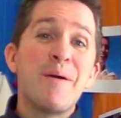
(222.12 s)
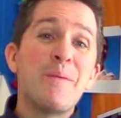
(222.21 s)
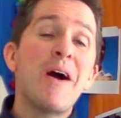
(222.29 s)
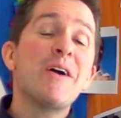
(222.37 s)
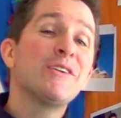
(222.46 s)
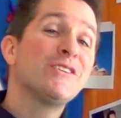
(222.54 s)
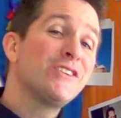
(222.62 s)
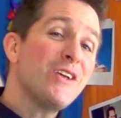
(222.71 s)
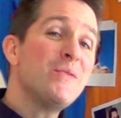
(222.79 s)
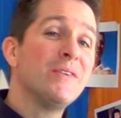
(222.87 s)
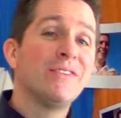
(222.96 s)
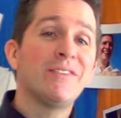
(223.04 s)
Now while you're
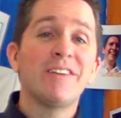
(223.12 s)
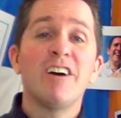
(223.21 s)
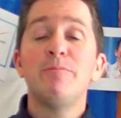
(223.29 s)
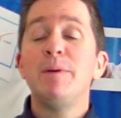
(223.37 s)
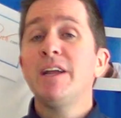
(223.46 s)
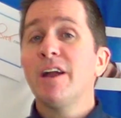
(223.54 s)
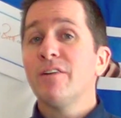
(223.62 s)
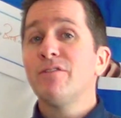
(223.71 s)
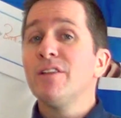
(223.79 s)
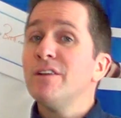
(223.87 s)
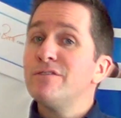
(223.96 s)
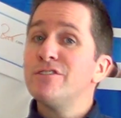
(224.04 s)
doing stuff, be
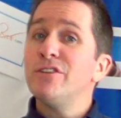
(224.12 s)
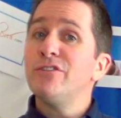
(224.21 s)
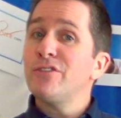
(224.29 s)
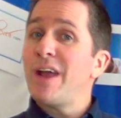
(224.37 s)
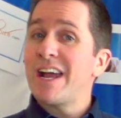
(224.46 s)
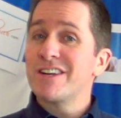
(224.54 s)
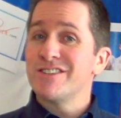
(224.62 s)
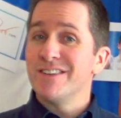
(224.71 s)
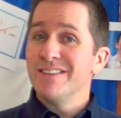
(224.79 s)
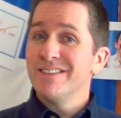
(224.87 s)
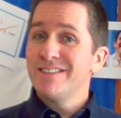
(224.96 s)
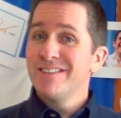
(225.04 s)
careful of
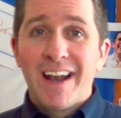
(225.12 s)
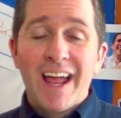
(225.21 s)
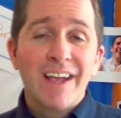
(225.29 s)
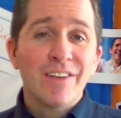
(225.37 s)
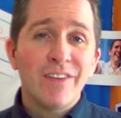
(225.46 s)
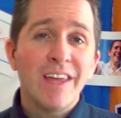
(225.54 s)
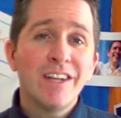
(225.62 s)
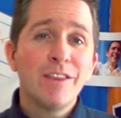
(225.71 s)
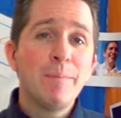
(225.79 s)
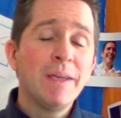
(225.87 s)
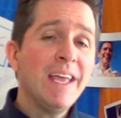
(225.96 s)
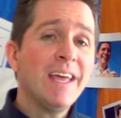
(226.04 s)
distractions. Like I said at
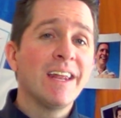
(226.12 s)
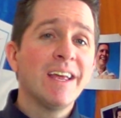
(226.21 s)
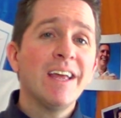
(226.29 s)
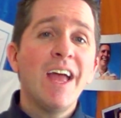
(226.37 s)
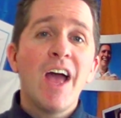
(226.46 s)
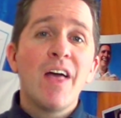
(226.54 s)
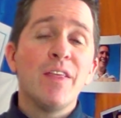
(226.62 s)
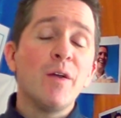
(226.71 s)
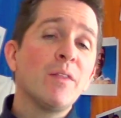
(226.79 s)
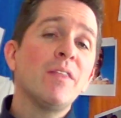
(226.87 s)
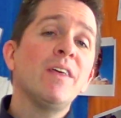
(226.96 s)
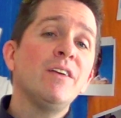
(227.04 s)
the beginning, the
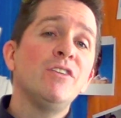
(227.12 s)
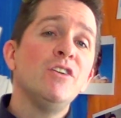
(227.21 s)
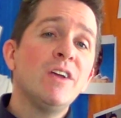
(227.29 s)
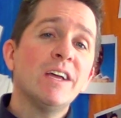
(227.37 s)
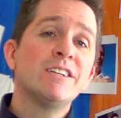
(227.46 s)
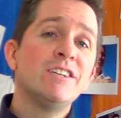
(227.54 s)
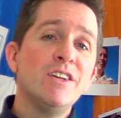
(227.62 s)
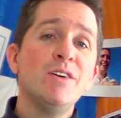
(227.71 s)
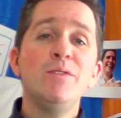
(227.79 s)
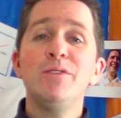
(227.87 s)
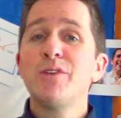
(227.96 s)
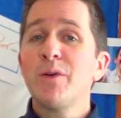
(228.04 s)
only things that you get to
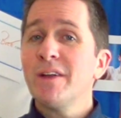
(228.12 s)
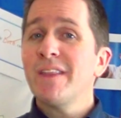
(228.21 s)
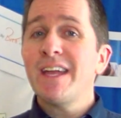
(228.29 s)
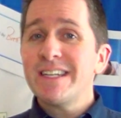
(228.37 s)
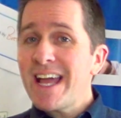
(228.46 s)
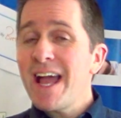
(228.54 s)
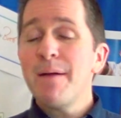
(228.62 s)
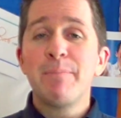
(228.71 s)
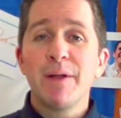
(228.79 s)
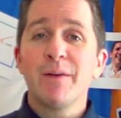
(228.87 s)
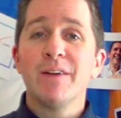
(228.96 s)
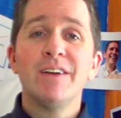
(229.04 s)
do during that time
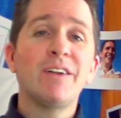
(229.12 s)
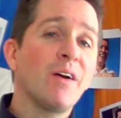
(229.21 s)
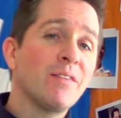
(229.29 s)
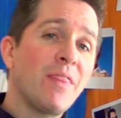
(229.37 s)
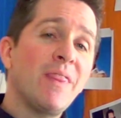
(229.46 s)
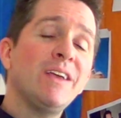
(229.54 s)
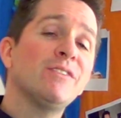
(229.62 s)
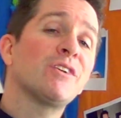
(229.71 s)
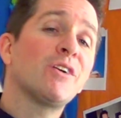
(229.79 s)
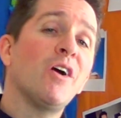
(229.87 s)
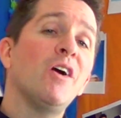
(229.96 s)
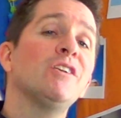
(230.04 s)
period are the things that
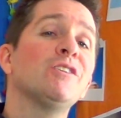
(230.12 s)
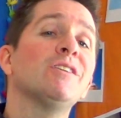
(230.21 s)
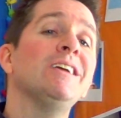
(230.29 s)
are on your